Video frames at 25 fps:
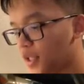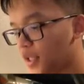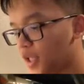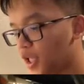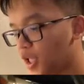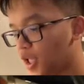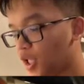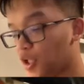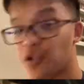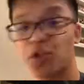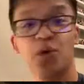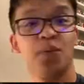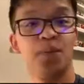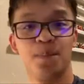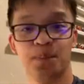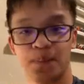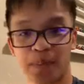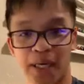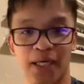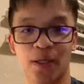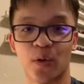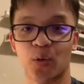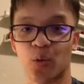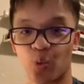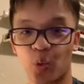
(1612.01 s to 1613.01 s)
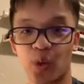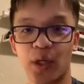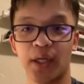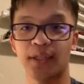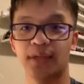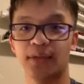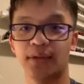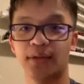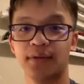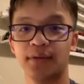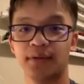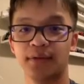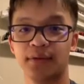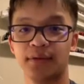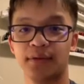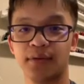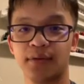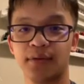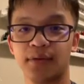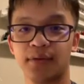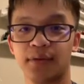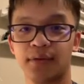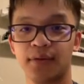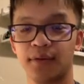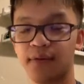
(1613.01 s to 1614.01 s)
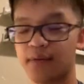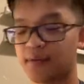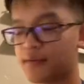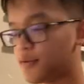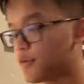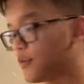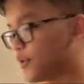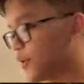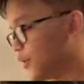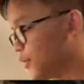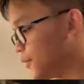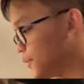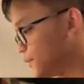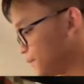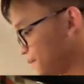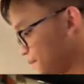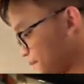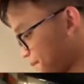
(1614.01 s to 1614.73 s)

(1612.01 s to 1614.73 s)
no matter what. So,